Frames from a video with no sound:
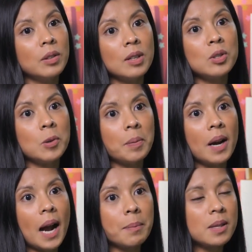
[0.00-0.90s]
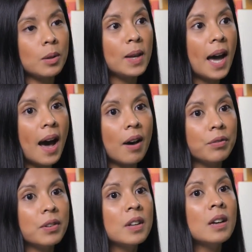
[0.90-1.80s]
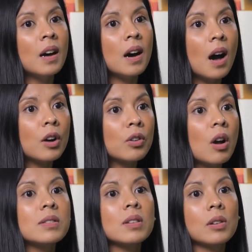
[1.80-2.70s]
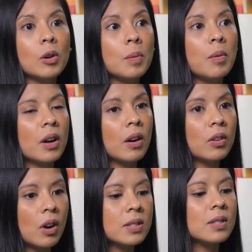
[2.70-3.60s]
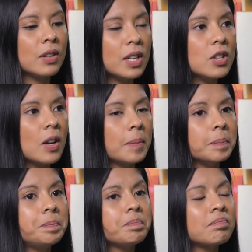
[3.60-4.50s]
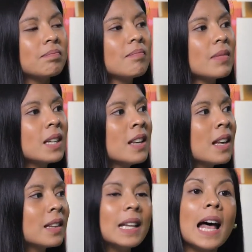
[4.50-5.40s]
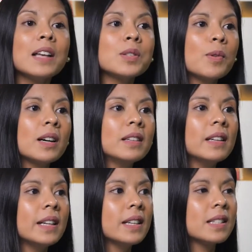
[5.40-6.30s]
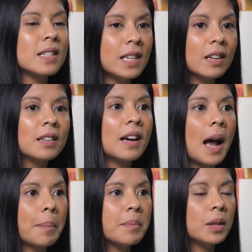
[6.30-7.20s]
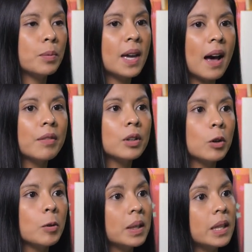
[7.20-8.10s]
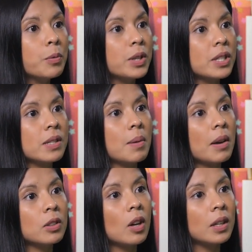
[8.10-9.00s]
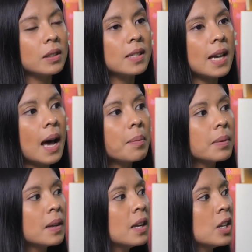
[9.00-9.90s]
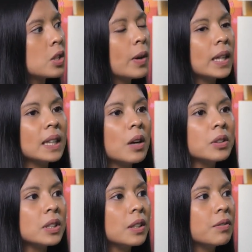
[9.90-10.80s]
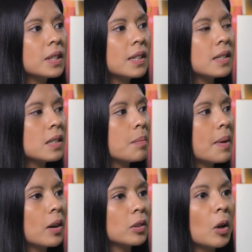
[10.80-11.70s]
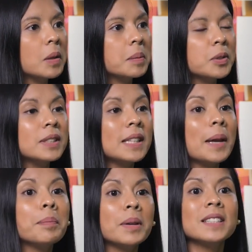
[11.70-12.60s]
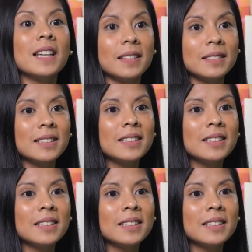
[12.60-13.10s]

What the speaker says: to the super apps that we have across the globe or across the region. The last one is the other app that we have globally, which is the McDonald's app. So it now services about almost 10%